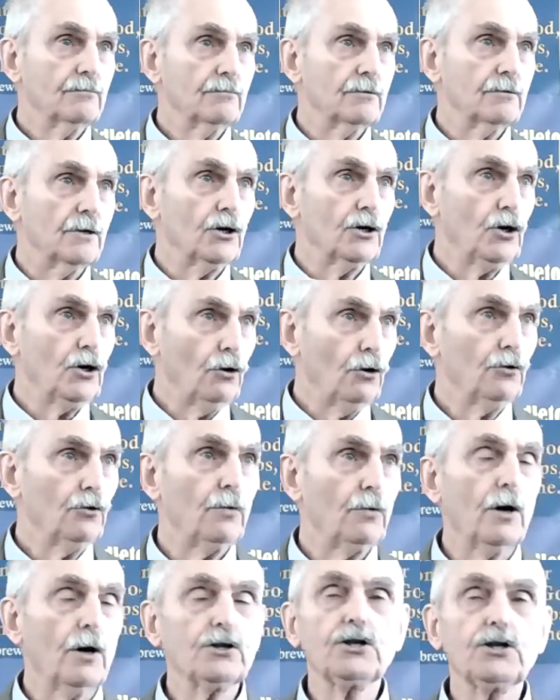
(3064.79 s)
a gold
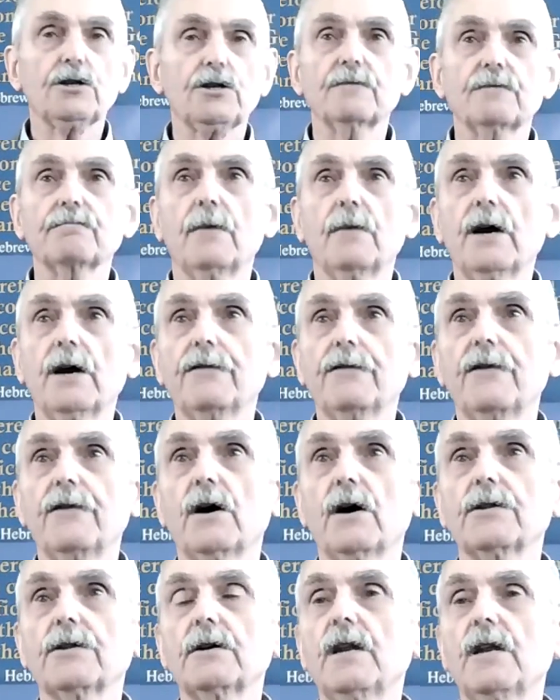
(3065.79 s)
watch that my
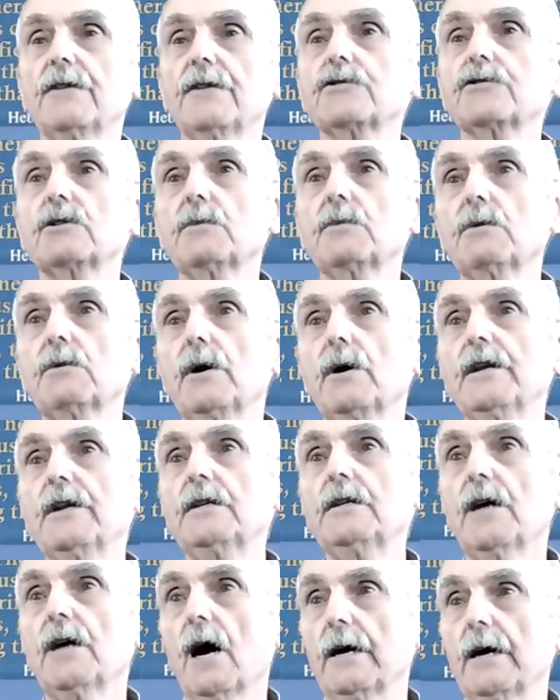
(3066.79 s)
father left to me when he
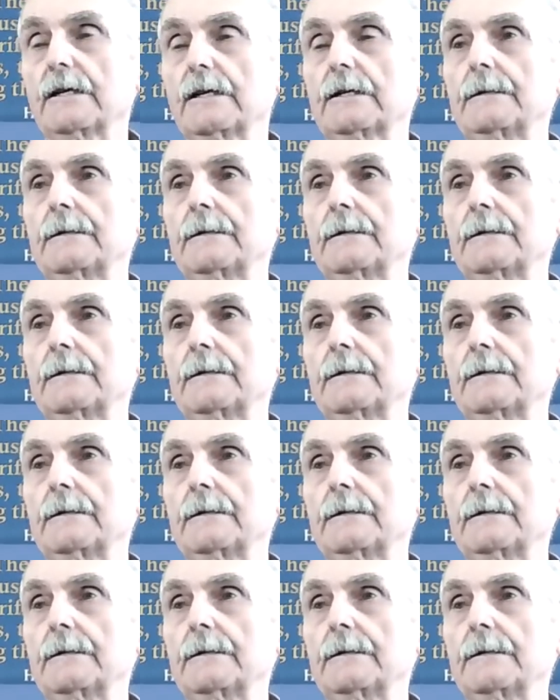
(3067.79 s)
died.